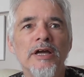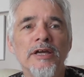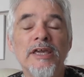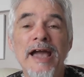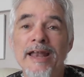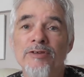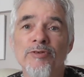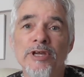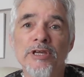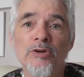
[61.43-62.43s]

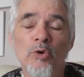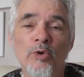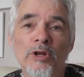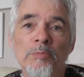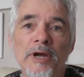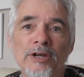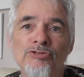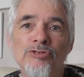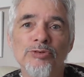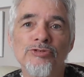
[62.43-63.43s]
gallery oil
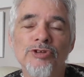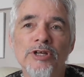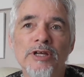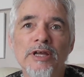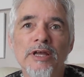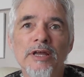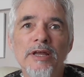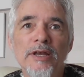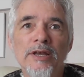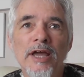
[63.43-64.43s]
pastels.
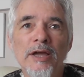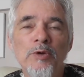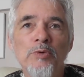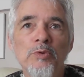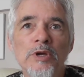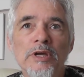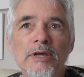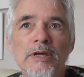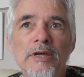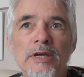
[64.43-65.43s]
Now,
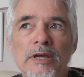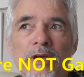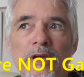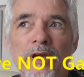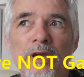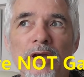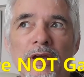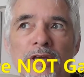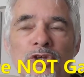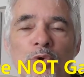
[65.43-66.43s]

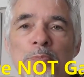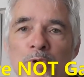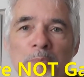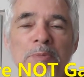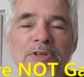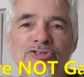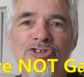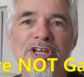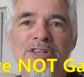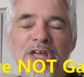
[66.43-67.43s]
you're probably
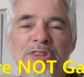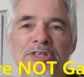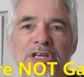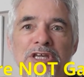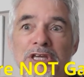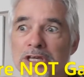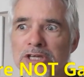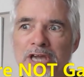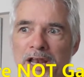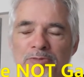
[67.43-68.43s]
sitting there thinking,
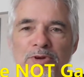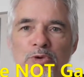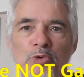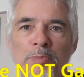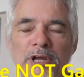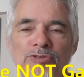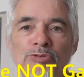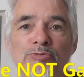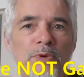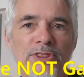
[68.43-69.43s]
gallery oil
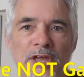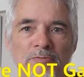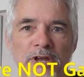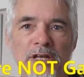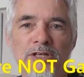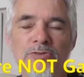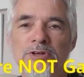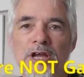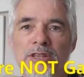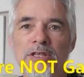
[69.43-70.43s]
pastels, well, they're really good,
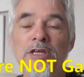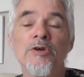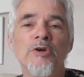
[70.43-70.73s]
aren't they?